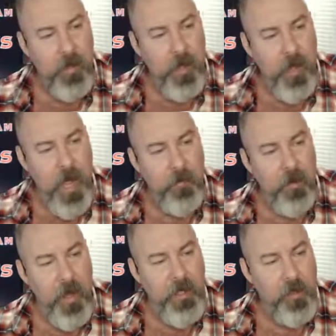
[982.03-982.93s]
I
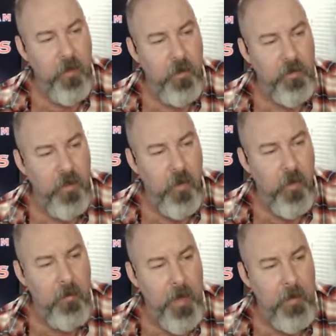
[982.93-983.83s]
would like you all to
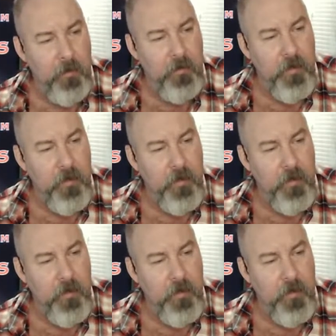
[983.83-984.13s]
go on and buy a book.